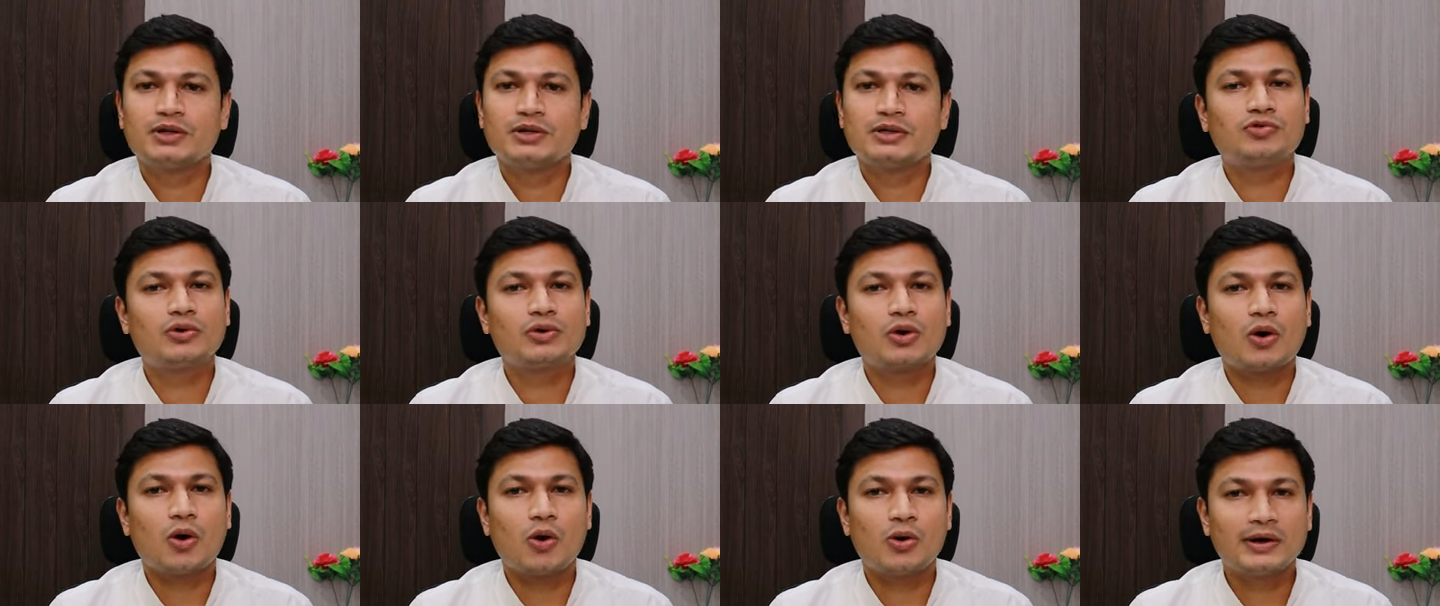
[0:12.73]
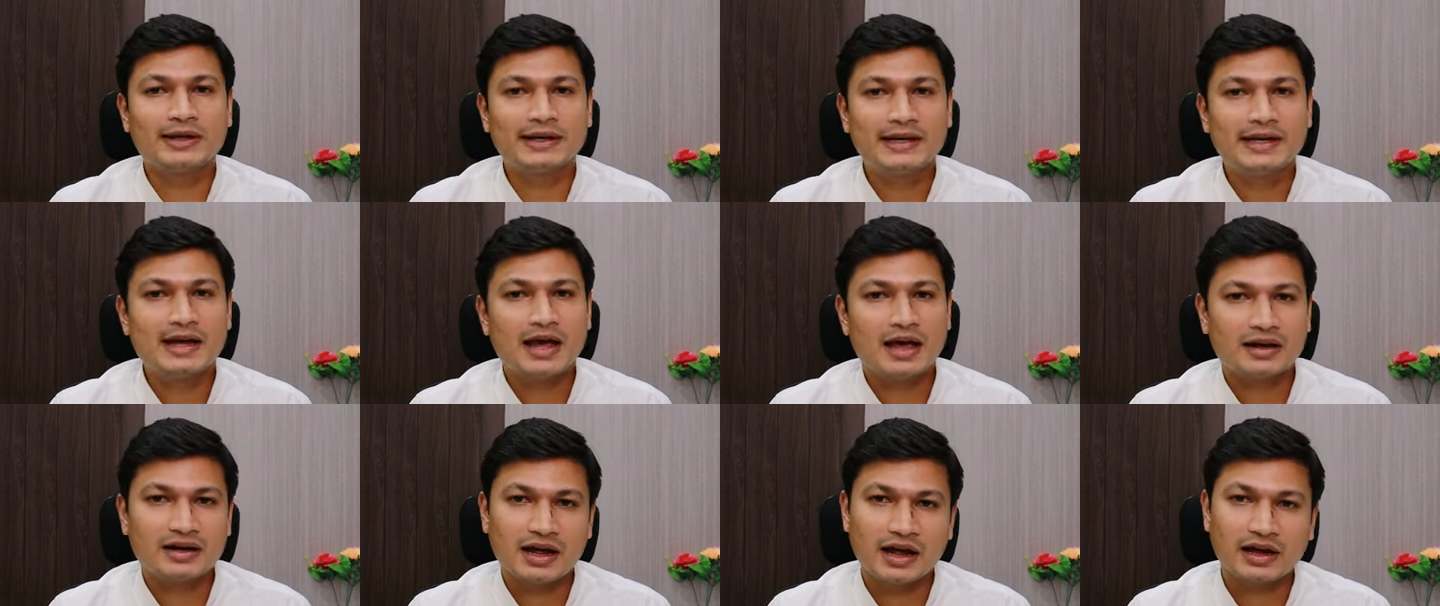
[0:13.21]
So for
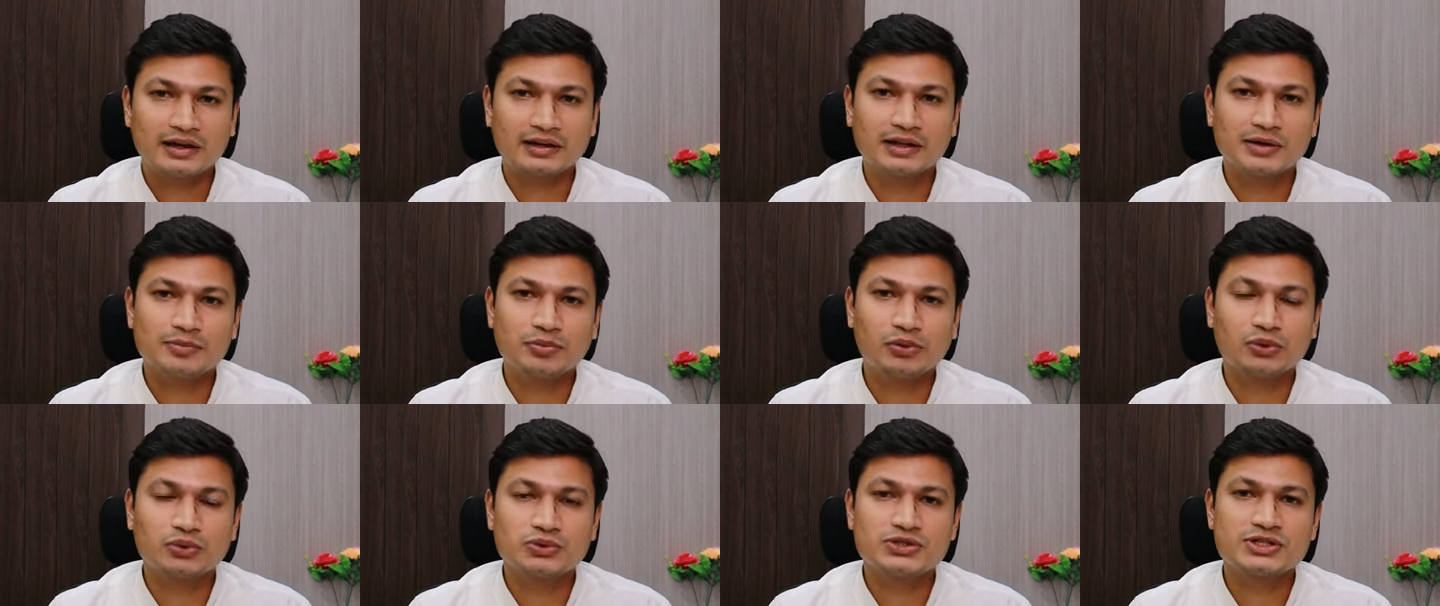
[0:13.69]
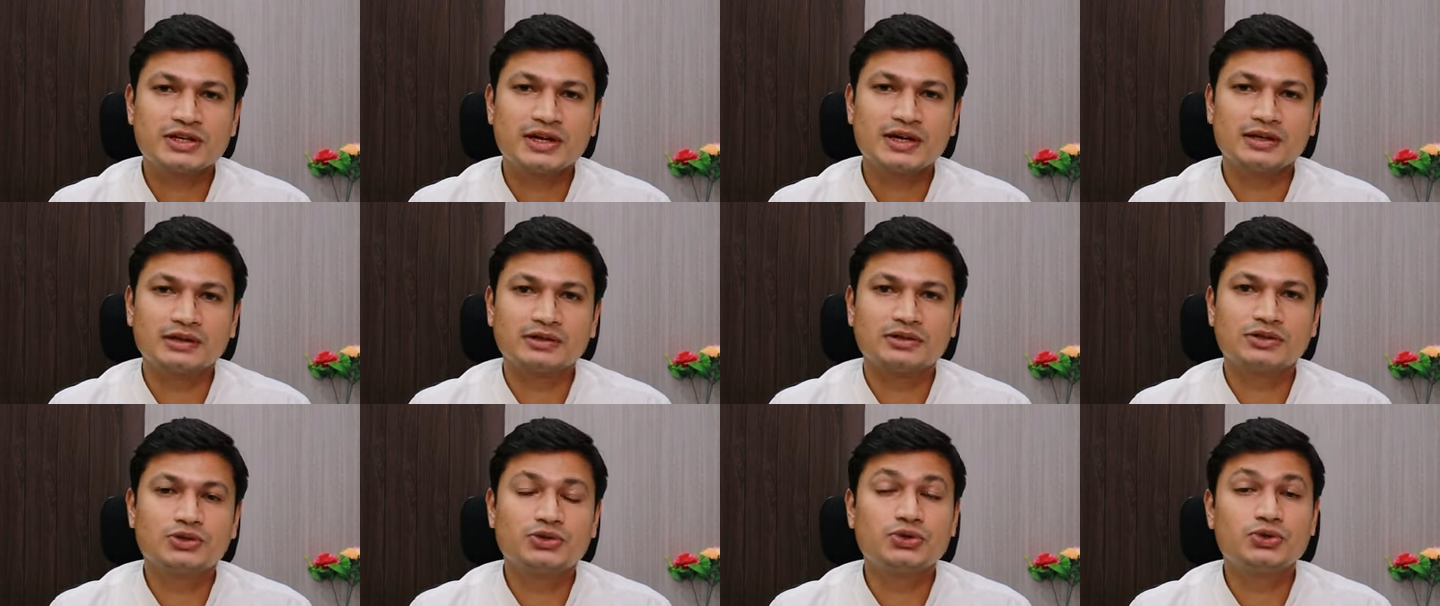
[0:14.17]
oily and acne prone
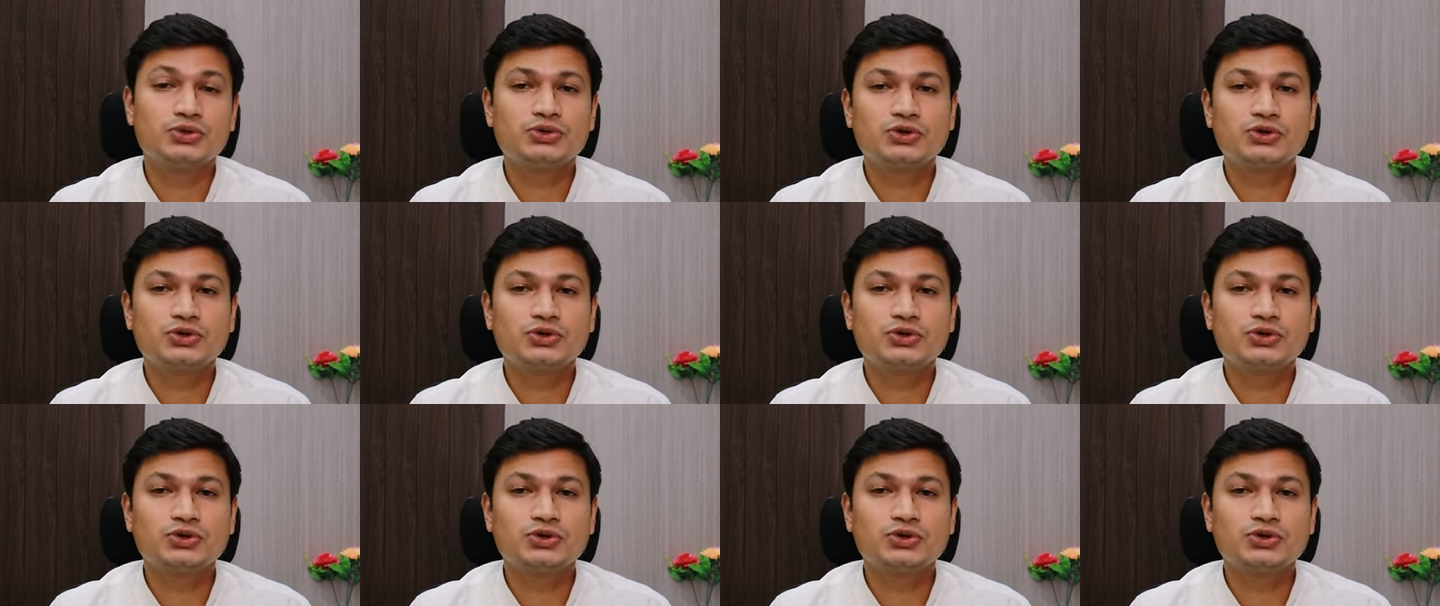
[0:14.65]
skin,